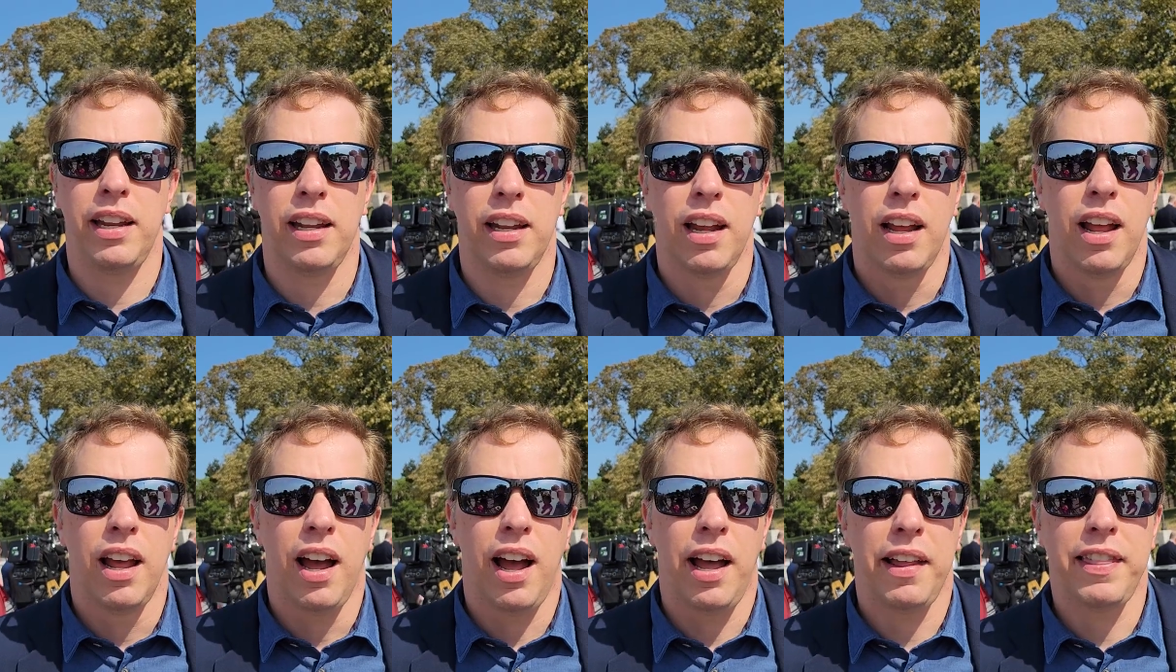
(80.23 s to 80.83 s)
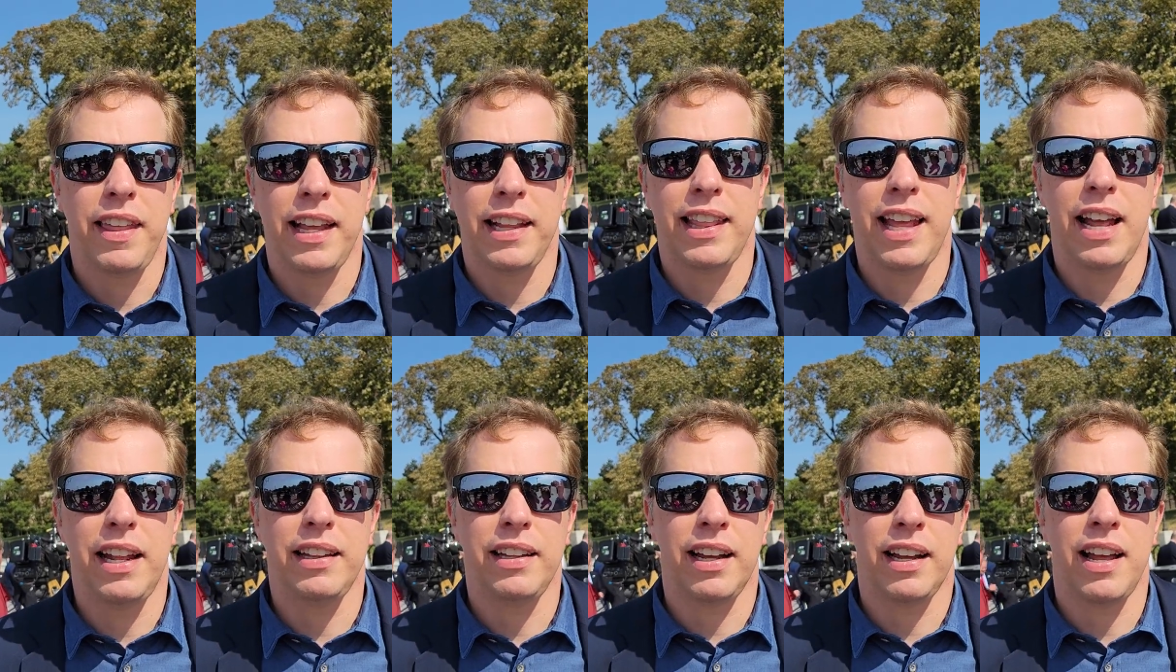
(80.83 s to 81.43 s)
And, I think
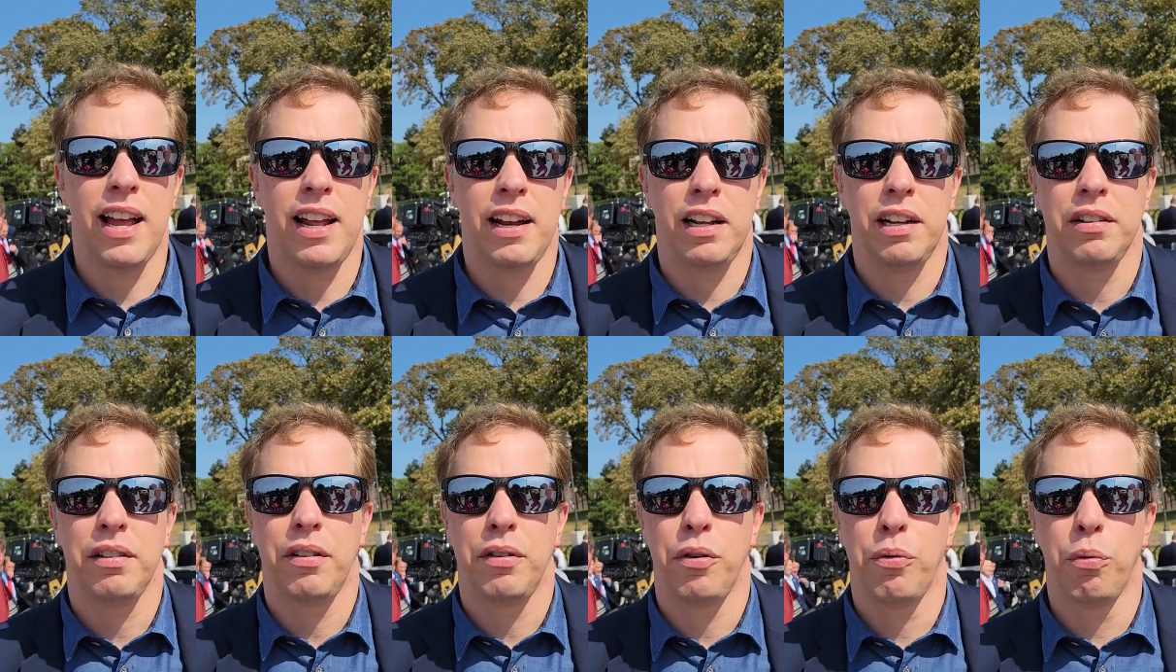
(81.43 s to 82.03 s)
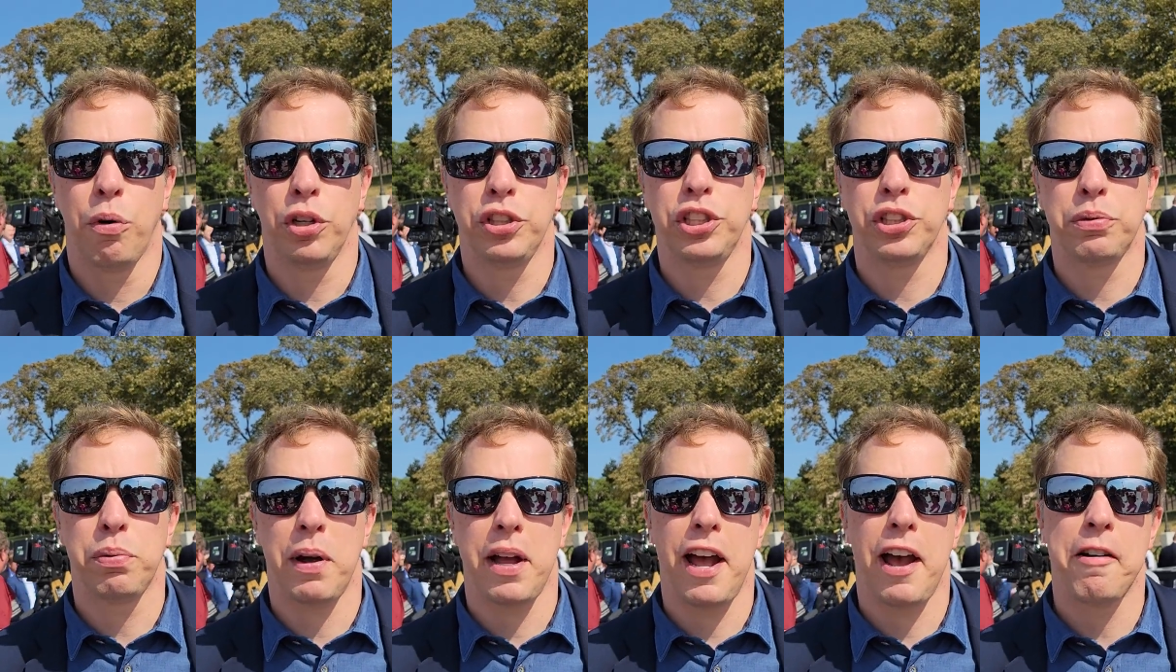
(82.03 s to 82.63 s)
that that kind of works
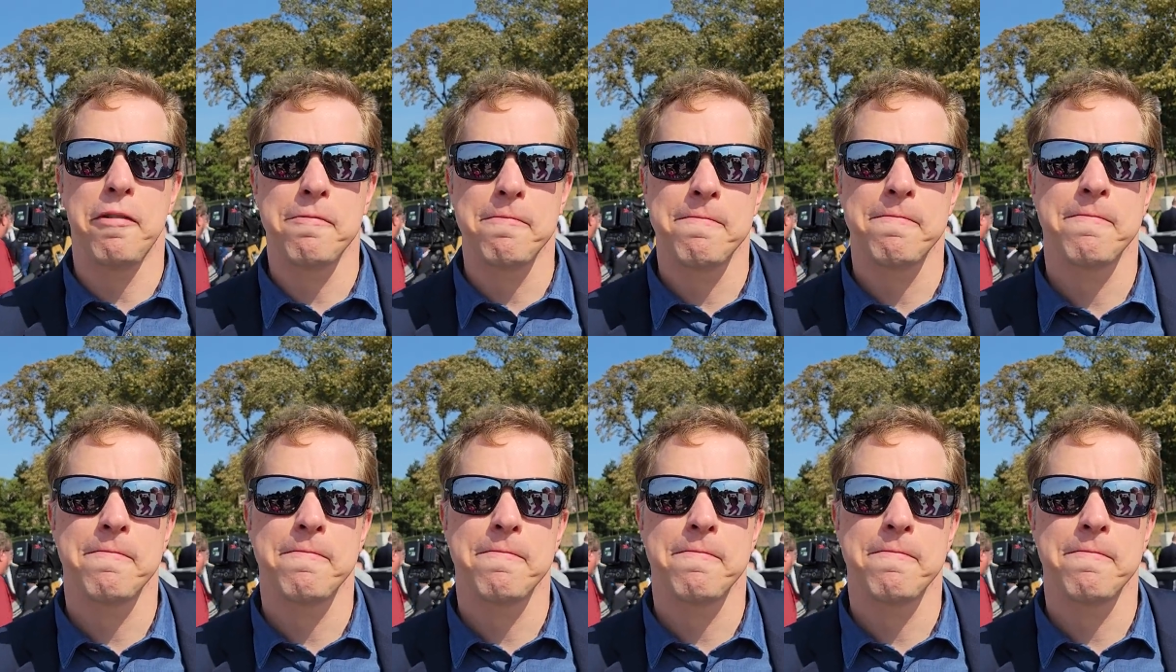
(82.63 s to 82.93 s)
its way out.